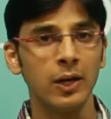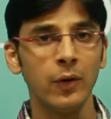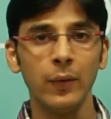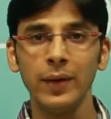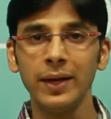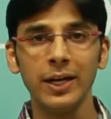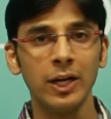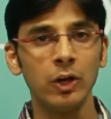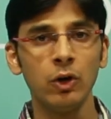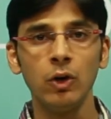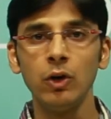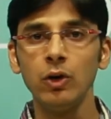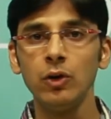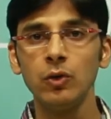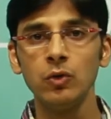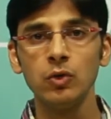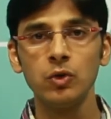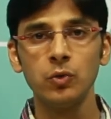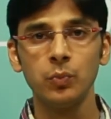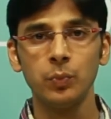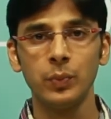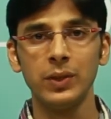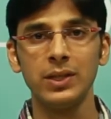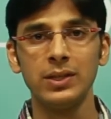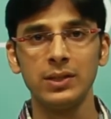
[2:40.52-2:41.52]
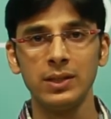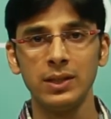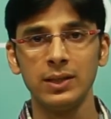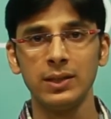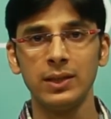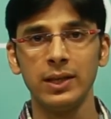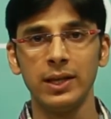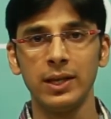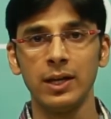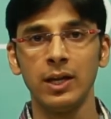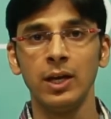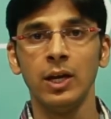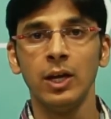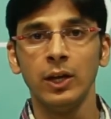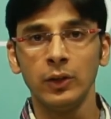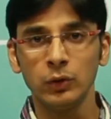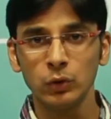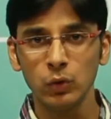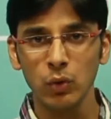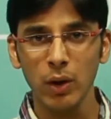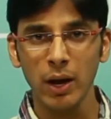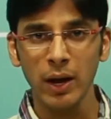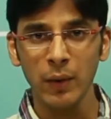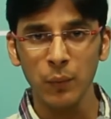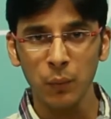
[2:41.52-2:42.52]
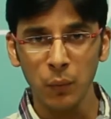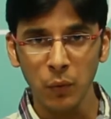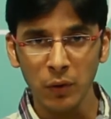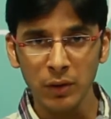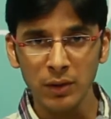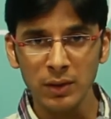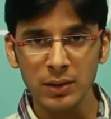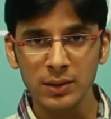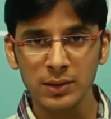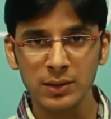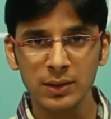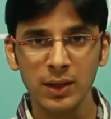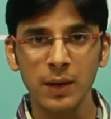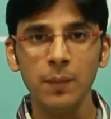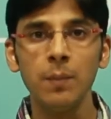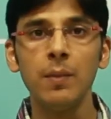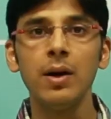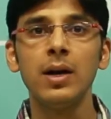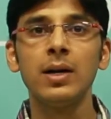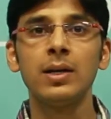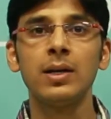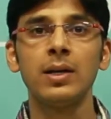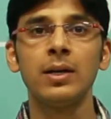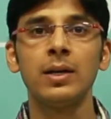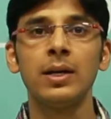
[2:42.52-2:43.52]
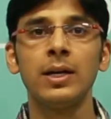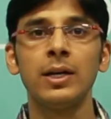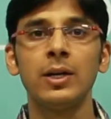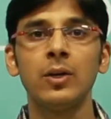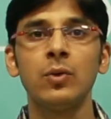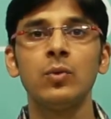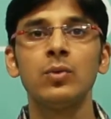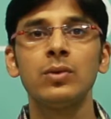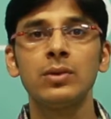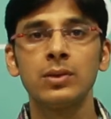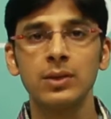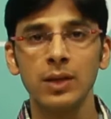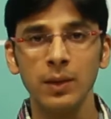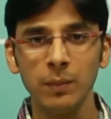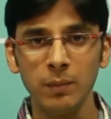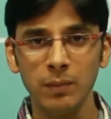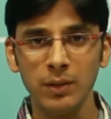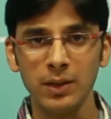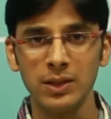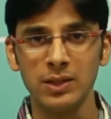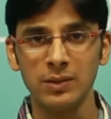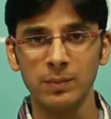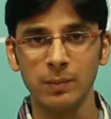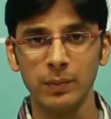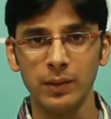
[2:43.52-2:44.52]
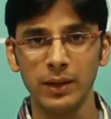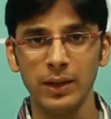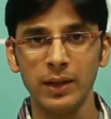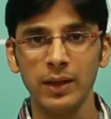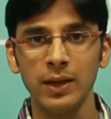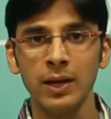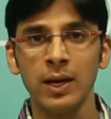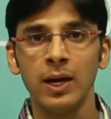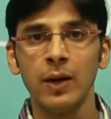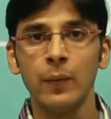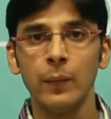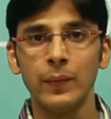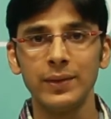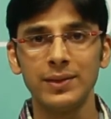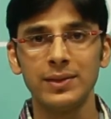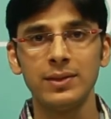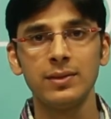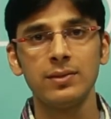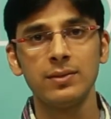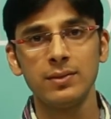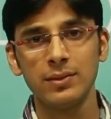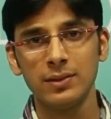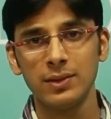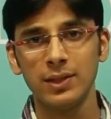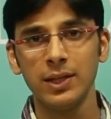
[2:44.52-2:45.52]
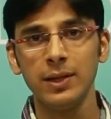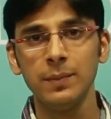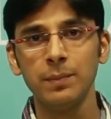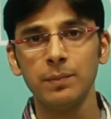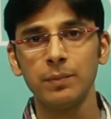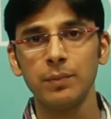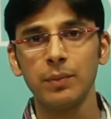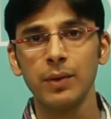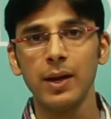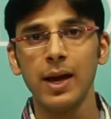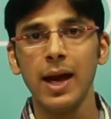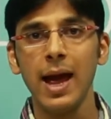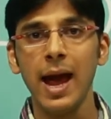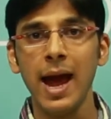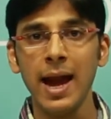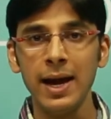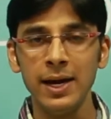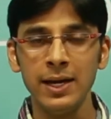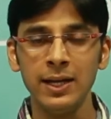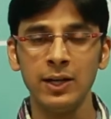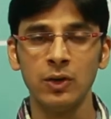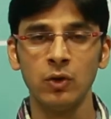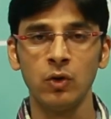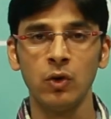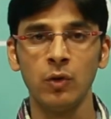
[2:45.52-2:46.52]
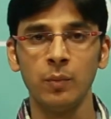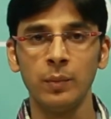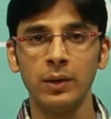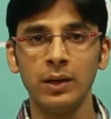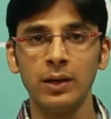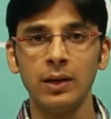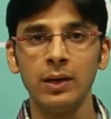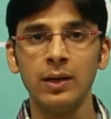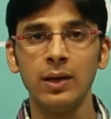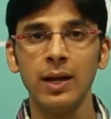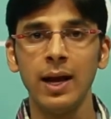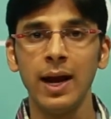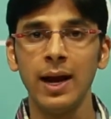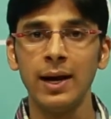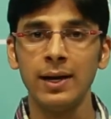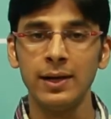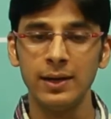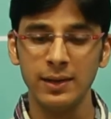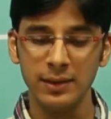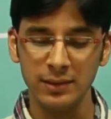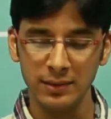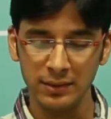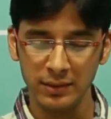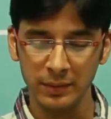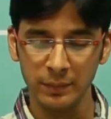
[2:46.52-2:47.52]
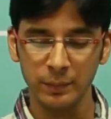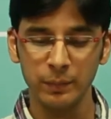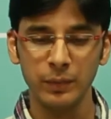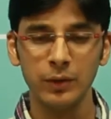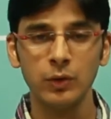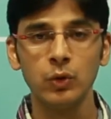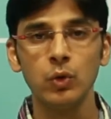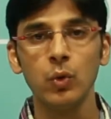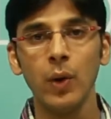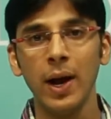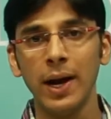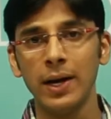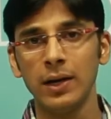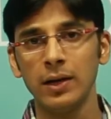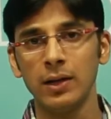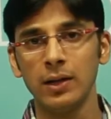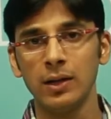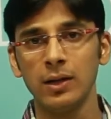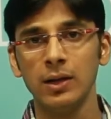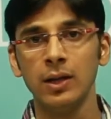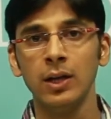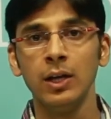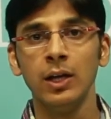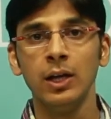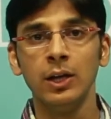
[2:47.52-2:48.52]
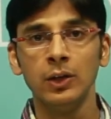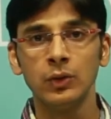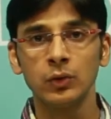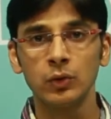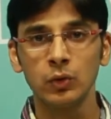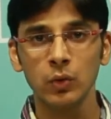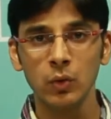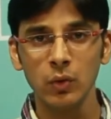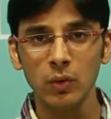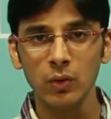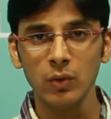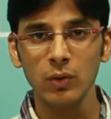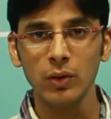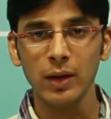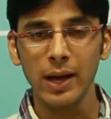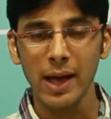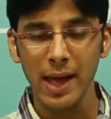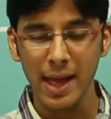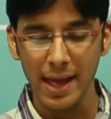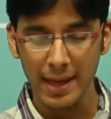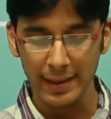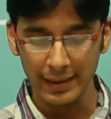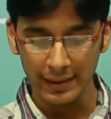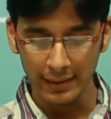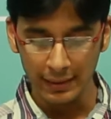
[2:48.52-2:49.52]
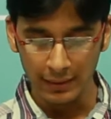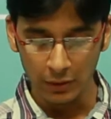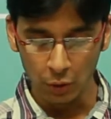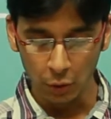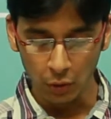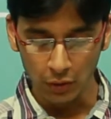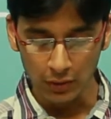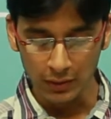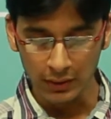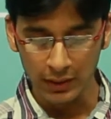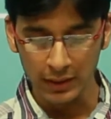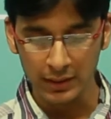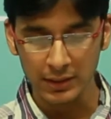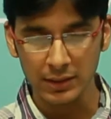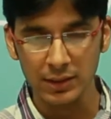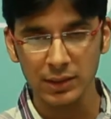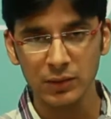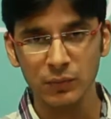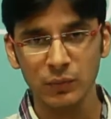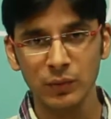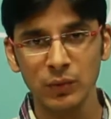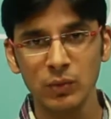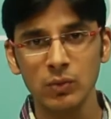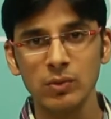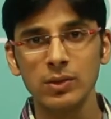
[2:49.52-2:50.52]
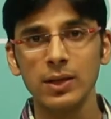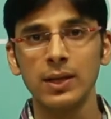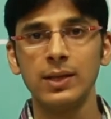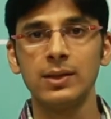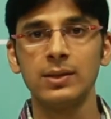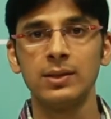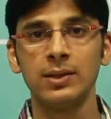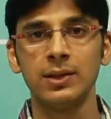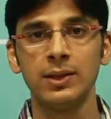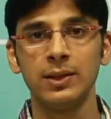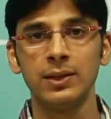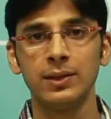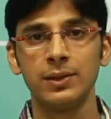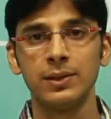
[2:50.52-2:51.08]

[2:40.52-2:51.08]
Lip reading: Now I cannot use PC there. So I want some alternative, some display which is cheap and economical and it is simple to handle. So in those cases we use LCDs.